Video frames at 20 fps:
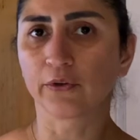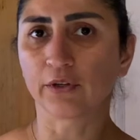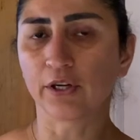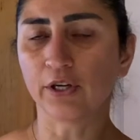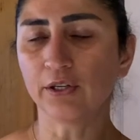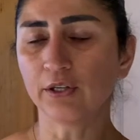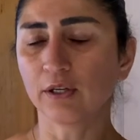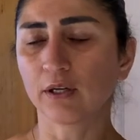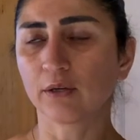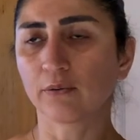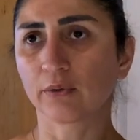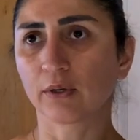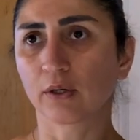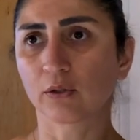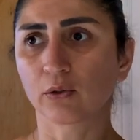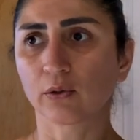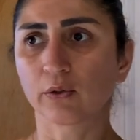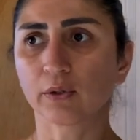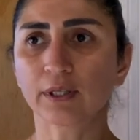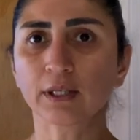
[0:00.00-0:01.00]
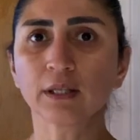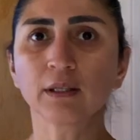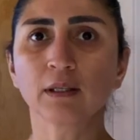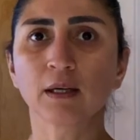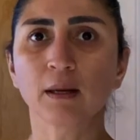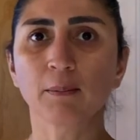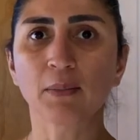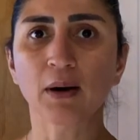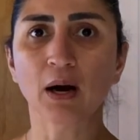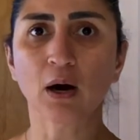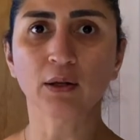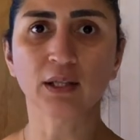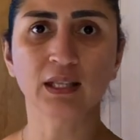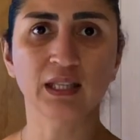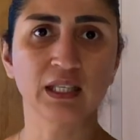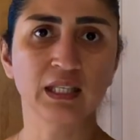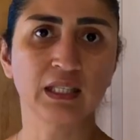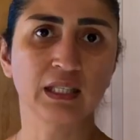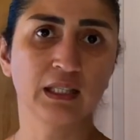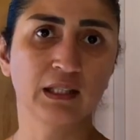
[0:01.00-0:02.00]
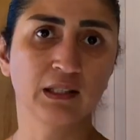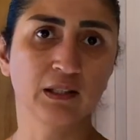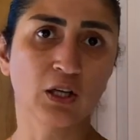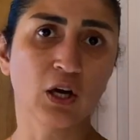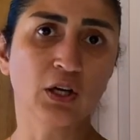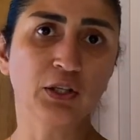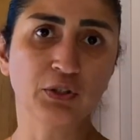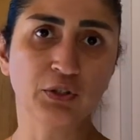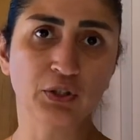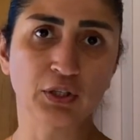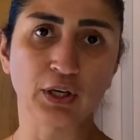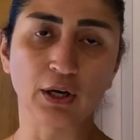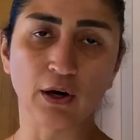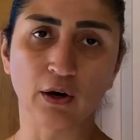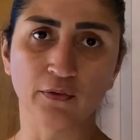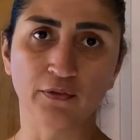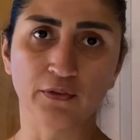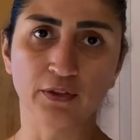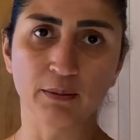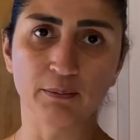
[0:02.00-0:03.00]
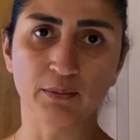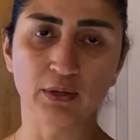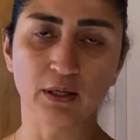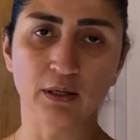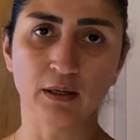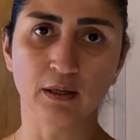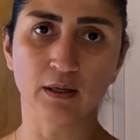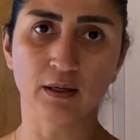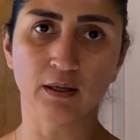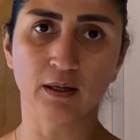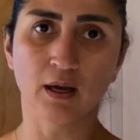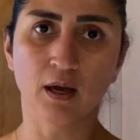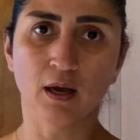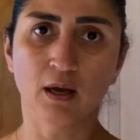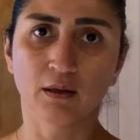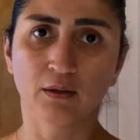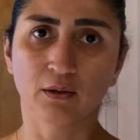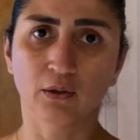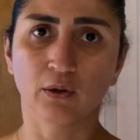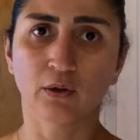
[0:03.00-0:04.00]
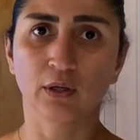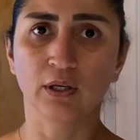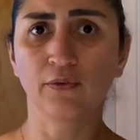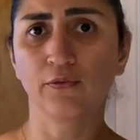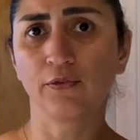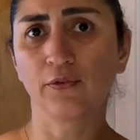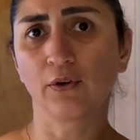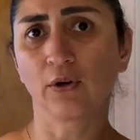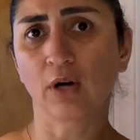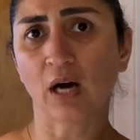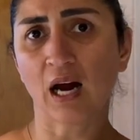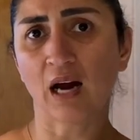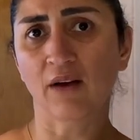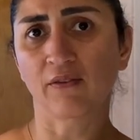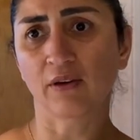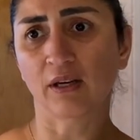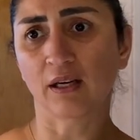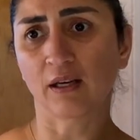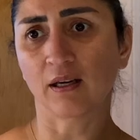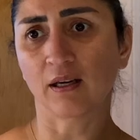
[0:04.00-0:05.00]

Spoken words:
here we are talking about the structure of the building. So if you have